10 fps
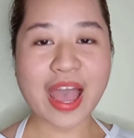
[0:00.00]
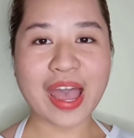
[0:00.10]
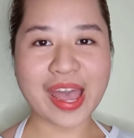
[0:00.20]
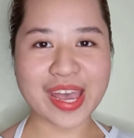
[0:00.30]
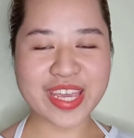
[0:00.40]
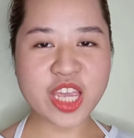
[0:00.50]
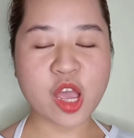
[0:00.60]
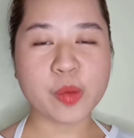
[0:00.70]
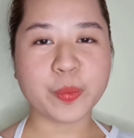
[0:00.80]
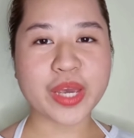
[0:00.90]
Hi,
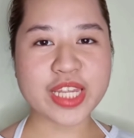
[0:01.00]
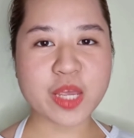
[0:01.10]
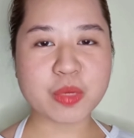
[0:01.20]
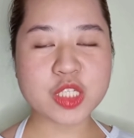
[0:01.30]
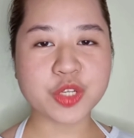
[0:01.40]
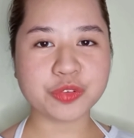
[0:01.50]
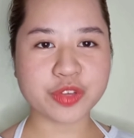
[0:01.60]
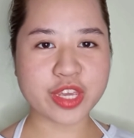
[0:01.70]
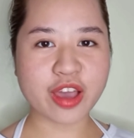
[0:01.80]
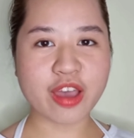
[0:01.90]
my name is
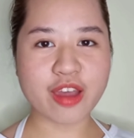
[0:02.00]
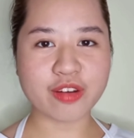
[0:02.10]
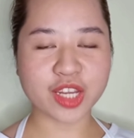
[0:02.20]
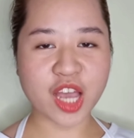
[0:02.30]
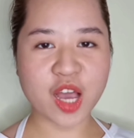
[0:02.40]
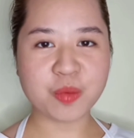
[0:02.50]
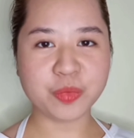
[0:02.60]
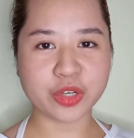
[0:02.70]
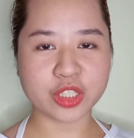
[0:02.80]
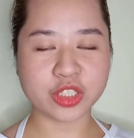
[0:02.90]
Sophia Erica
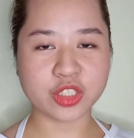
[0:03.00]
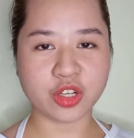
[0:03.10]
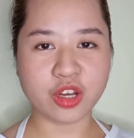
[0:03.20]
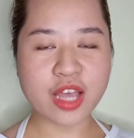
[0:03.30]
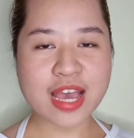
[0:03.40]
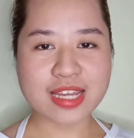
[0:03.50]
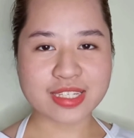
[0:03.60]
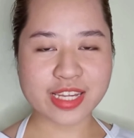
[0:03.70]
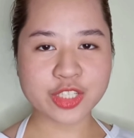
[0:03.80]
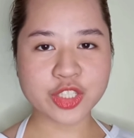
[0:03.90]
Ambrosio,
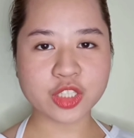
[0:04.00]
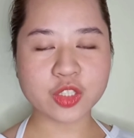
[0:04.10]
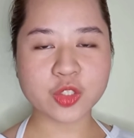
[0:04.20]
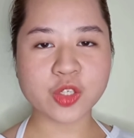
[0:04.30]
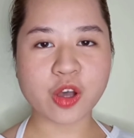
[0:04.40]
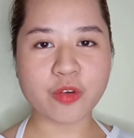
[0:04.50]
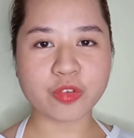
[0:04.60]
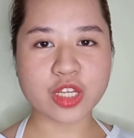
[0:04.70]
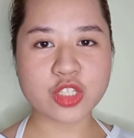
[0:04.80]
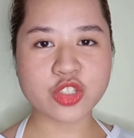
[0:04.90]
Section 2
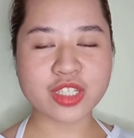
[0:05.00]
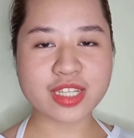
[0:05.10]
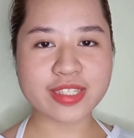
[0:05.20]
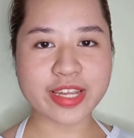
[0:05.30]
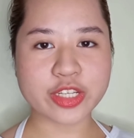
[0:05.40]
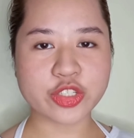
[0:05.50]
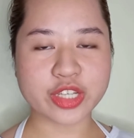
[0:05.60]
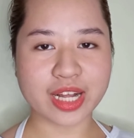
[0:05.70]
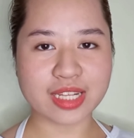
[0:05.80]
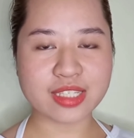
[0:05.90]
of Kitchen
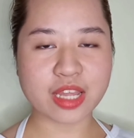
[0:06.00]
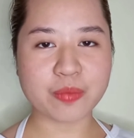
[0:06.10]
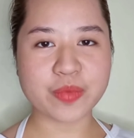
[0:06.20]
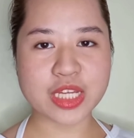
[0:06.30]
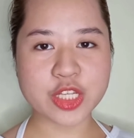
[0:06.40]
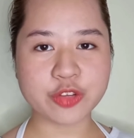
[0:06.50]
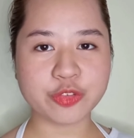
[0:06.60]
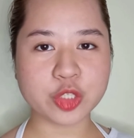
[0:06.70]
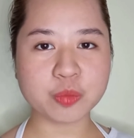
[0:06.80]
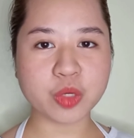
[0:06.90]
Essentials and Basic
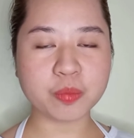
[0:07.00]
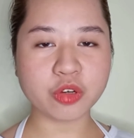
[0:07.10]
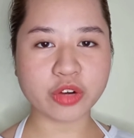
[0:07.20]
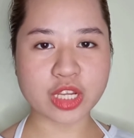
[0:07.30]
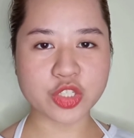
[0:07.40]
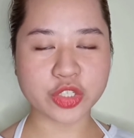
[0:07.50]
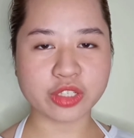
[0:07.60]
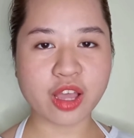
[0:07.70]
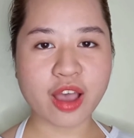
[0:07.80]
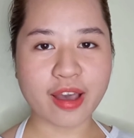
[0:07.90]
Food
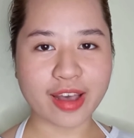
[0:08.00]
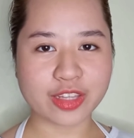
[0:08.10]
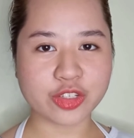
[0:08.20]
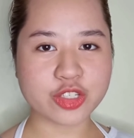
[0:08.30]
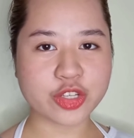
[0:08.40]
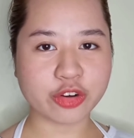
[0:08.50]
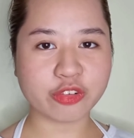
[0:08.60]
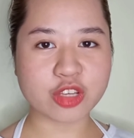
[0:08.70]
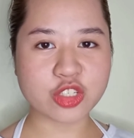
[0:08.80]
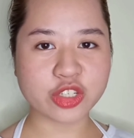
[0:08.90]
Preparation under Sir
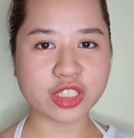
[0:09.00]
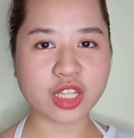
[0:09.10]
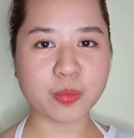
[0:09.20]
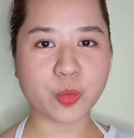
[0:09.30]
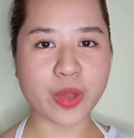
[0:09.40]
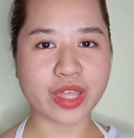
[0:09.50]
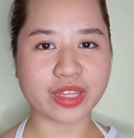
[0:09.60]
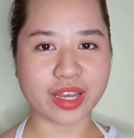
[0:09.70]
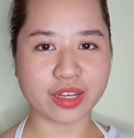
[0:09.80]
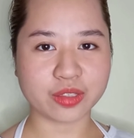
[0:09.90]
Richard
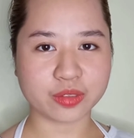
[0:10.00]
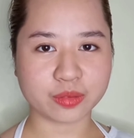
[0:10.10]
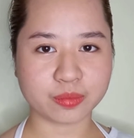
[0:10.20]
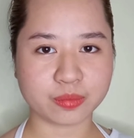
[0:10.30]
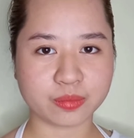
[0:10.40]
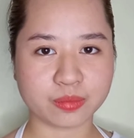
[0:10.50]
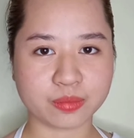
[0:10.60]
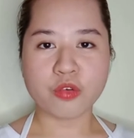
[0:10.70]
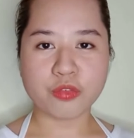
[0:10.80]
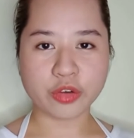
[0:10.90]
Tabuena.
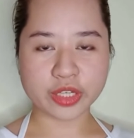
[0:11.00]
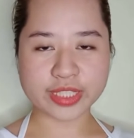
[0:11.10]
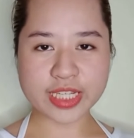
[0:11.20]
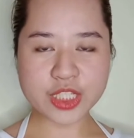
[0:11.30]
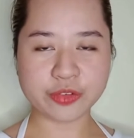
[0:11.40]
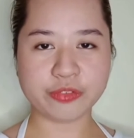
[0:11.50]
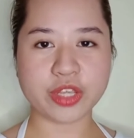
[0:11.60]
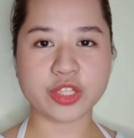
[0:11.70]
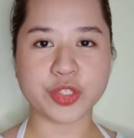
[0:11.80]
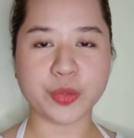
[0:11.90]
For this
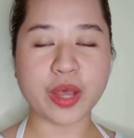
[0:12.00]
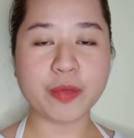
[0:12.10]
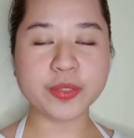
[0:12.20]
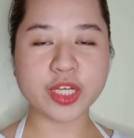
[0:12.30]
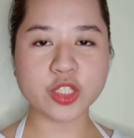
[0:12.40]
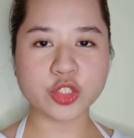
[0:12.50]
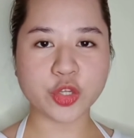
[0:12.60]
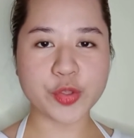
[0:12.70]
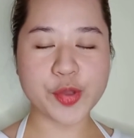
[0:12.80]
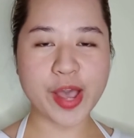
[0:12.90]
video, I'm gonna show
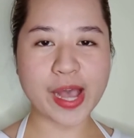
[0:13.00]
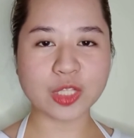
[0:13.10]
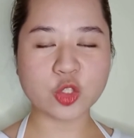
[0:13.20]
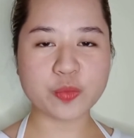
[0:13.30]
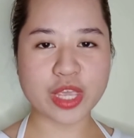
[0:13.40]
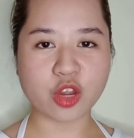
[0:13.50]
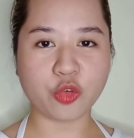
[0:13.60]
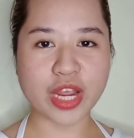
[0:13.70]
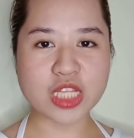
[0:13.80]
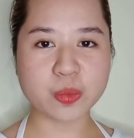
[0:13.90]
you how to make a
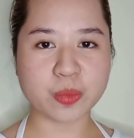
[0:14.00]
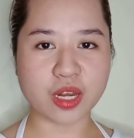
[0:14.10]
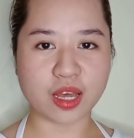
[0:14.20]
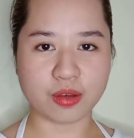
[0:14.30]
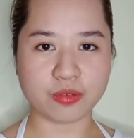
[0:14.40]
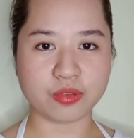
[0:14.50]
rice pilaf.